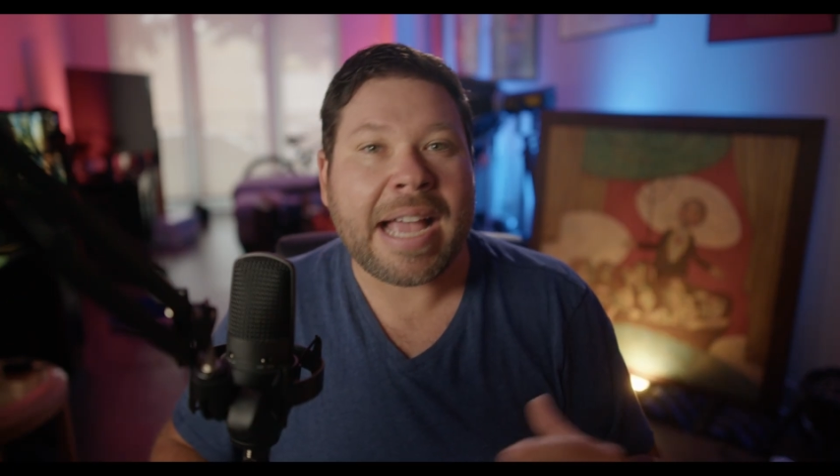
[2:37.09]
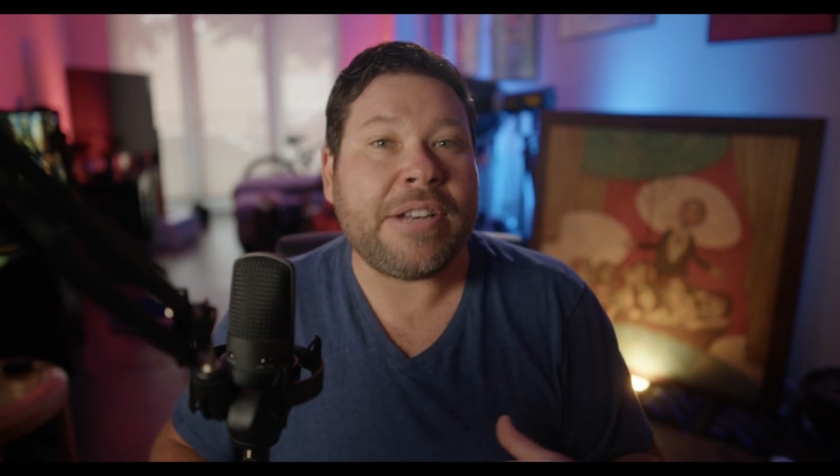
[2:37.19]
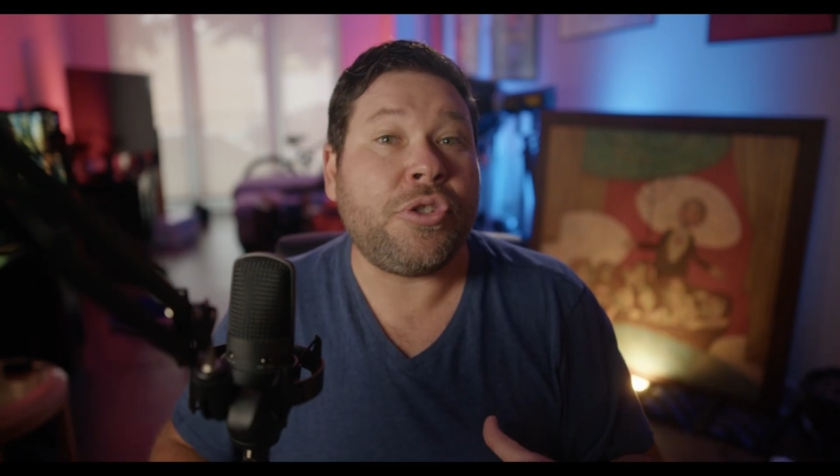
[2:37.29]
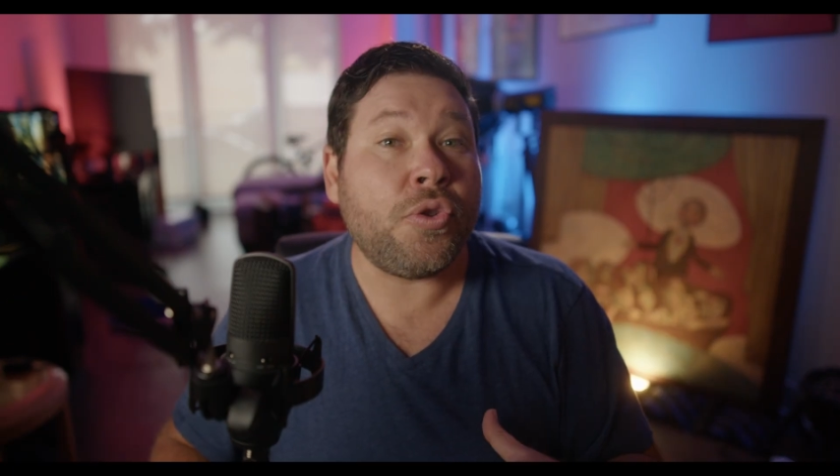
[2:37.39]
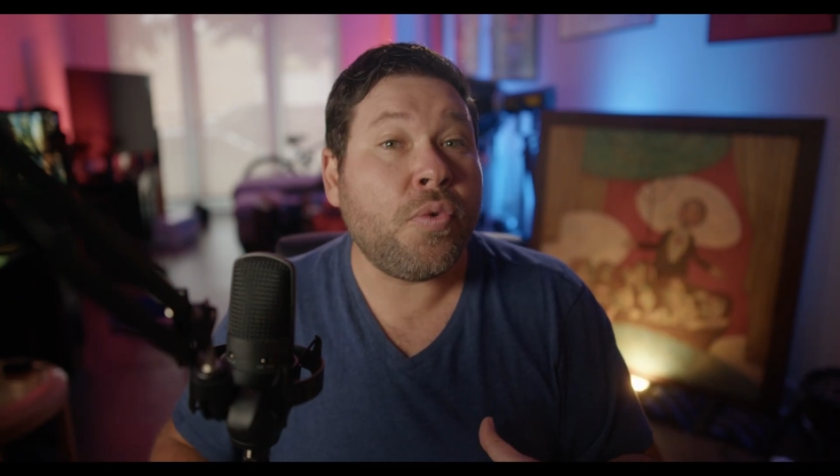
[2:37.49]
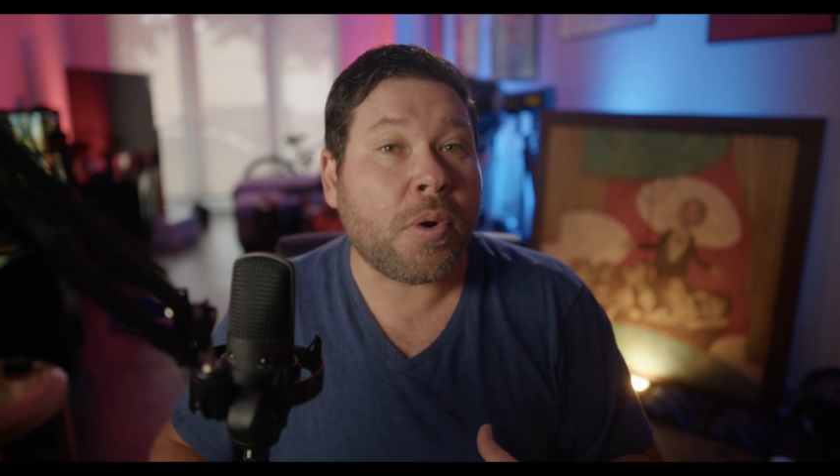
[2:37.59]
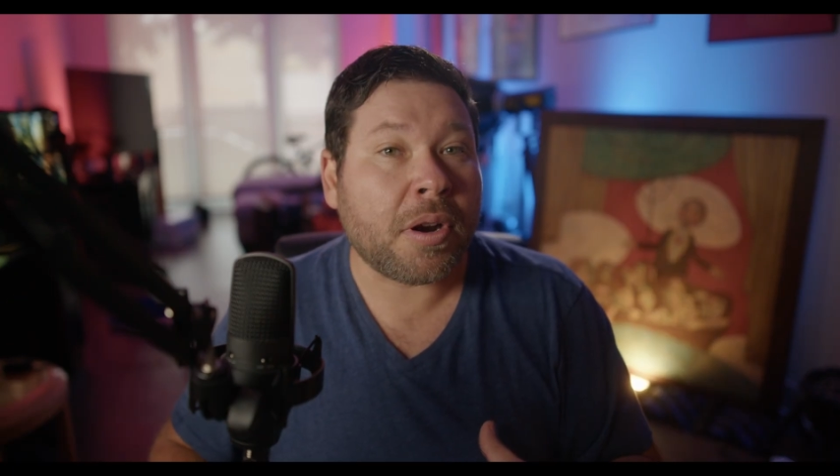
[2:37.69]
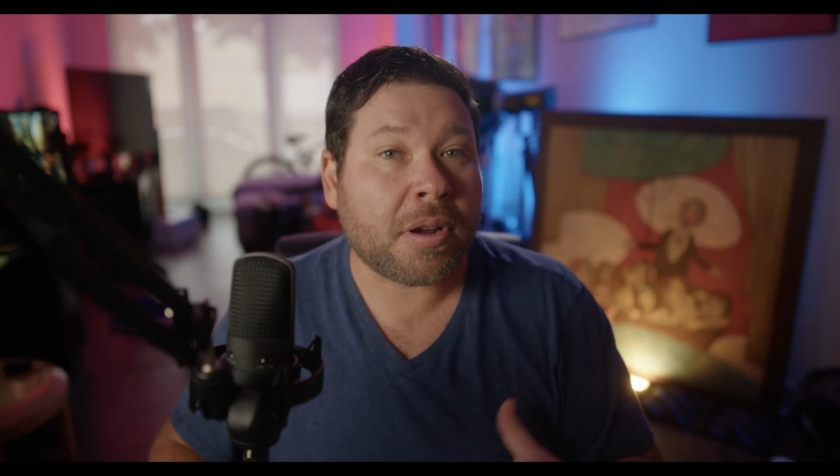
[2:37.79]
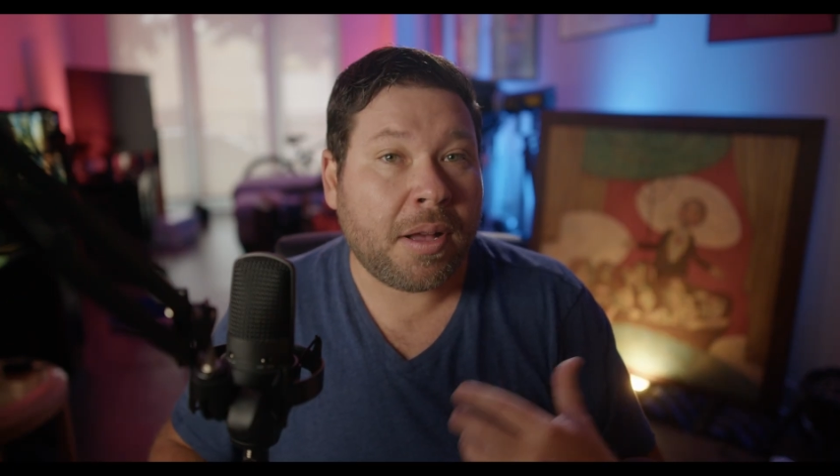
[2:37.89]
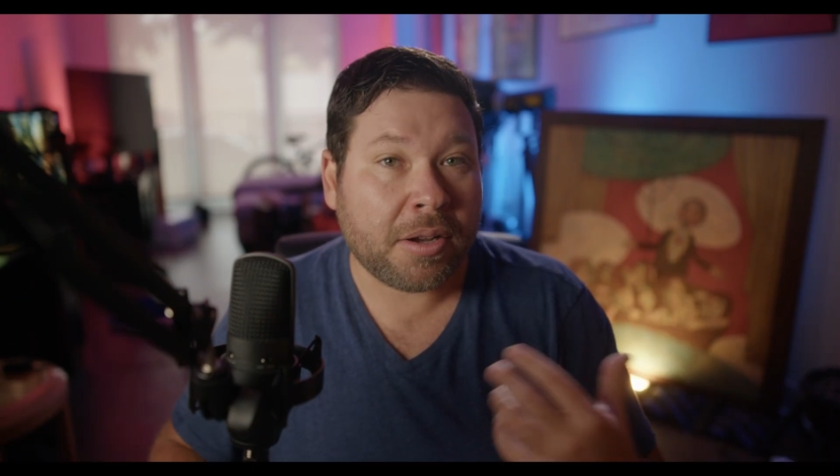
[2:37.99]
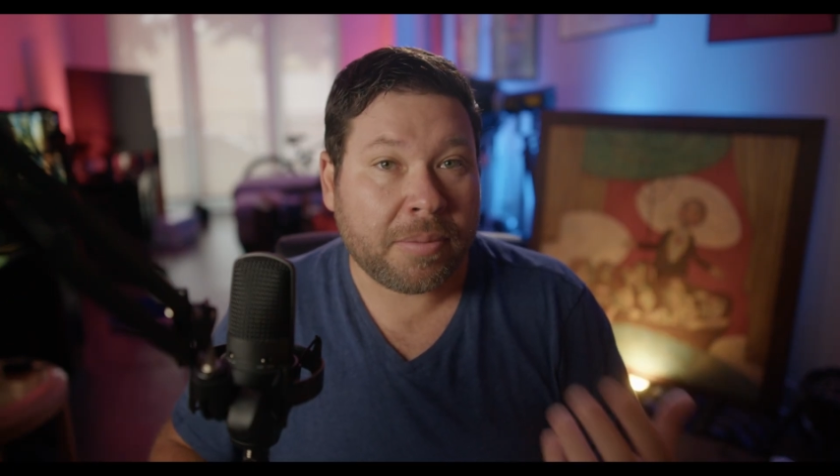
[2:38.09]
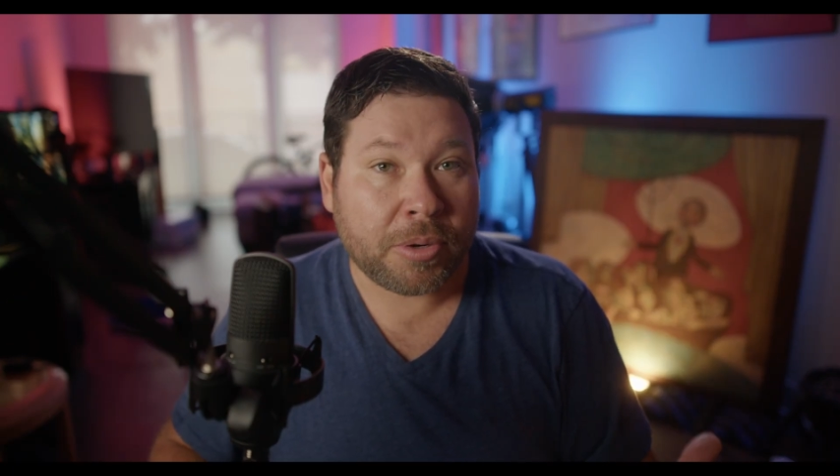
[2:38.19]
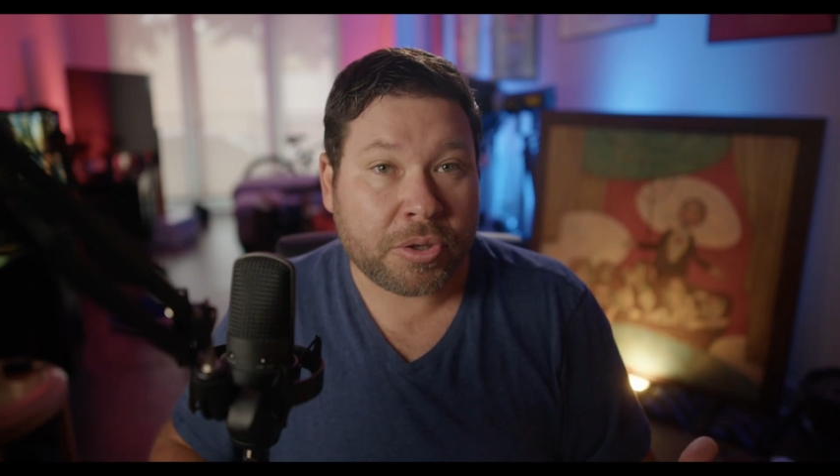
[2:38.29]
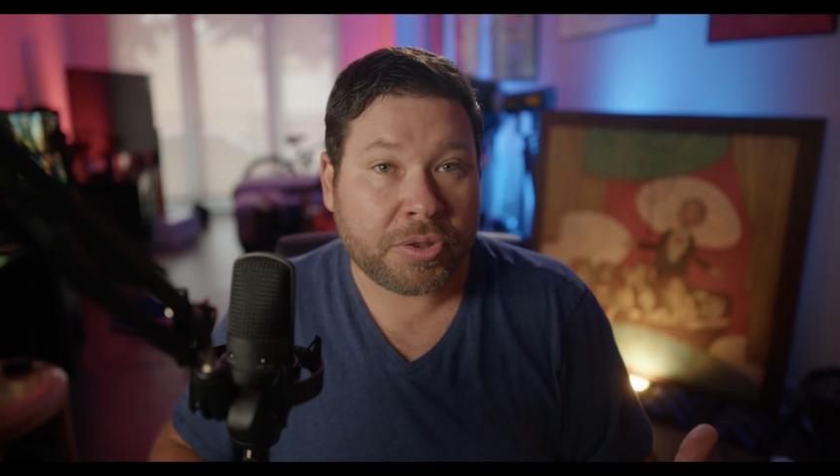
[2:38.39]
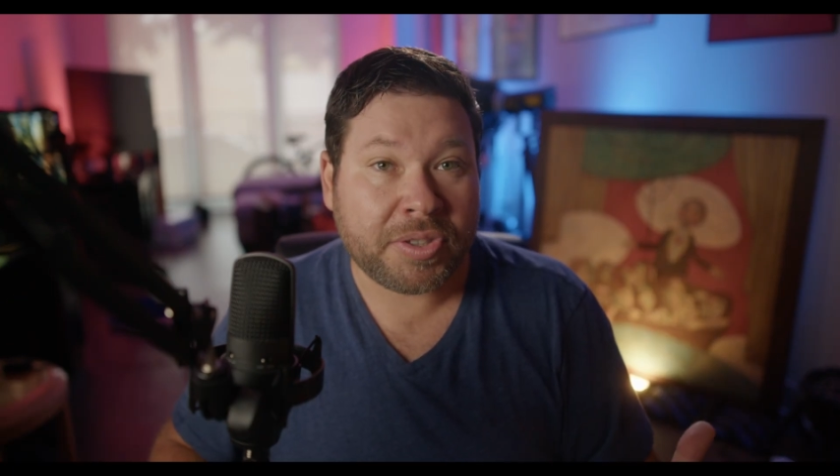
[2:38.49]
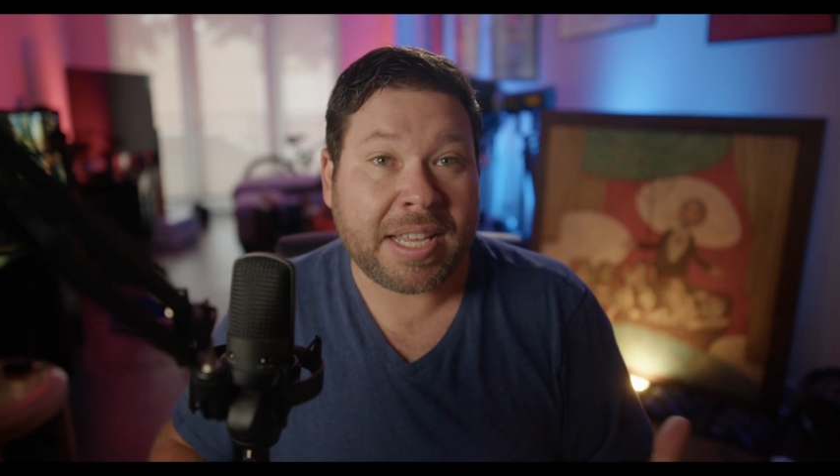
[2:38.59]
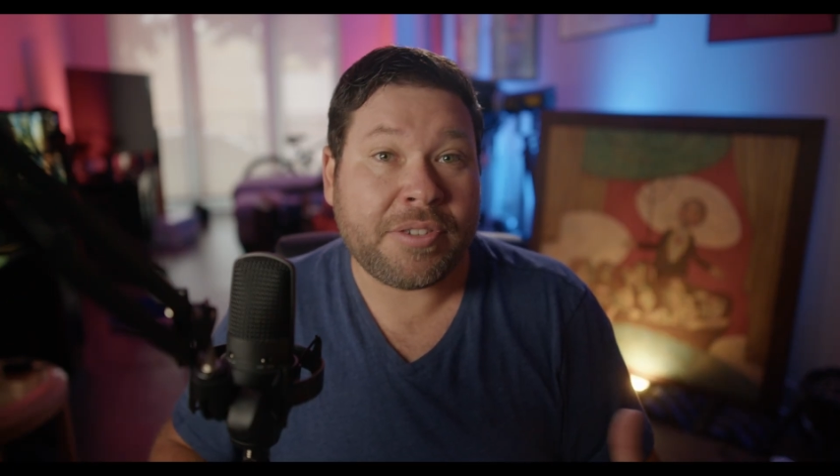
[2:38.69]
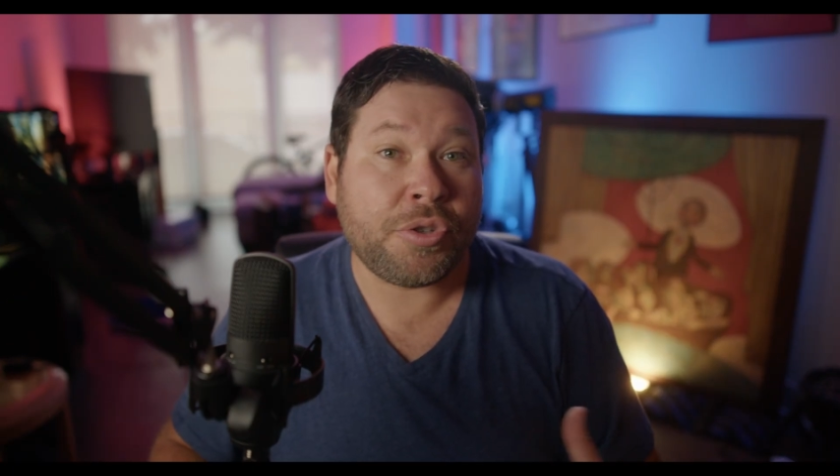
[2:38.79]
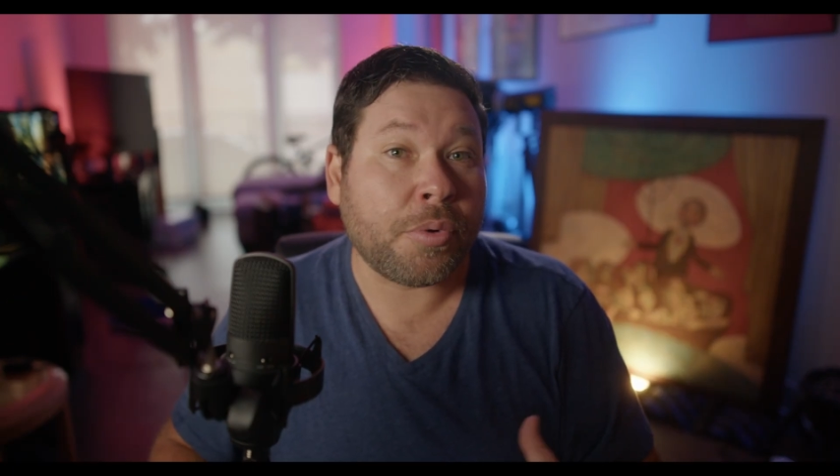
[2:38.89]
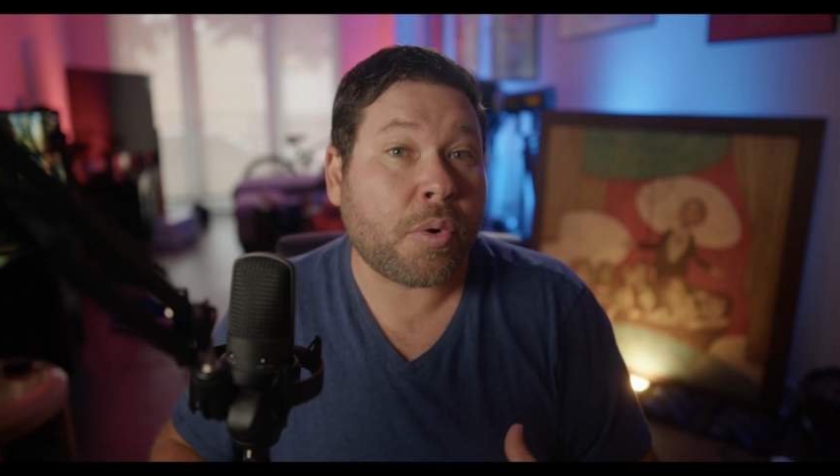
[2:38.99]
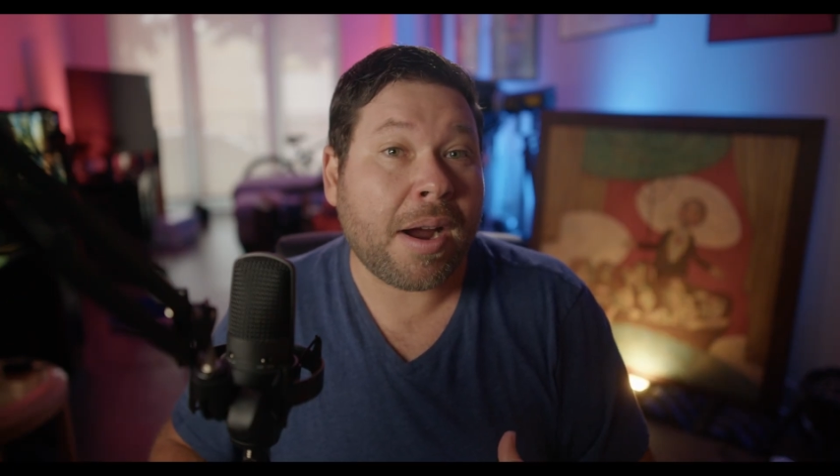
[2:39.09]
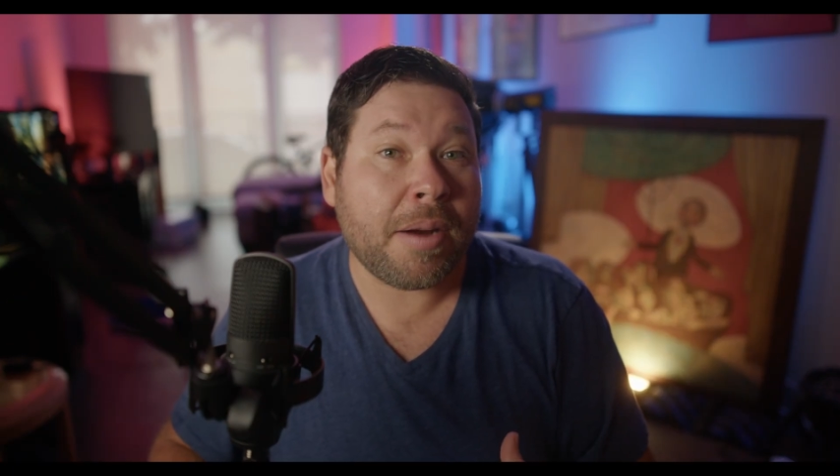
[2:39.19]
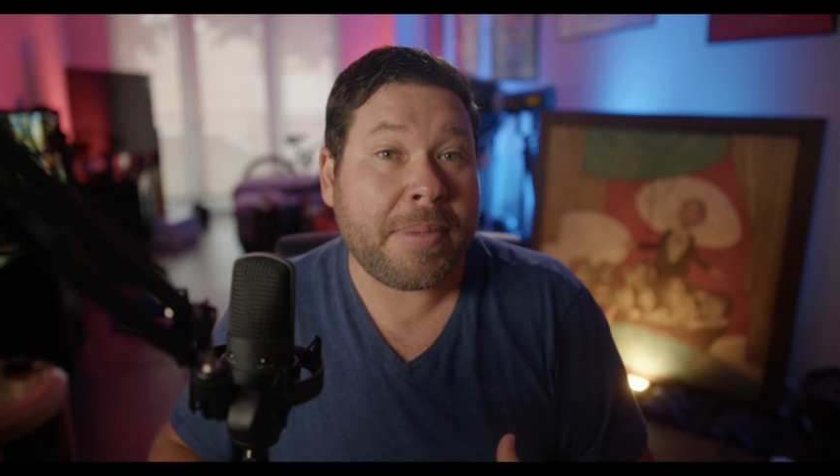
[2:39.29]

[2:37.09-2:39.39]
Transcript: I do work on commercials that do require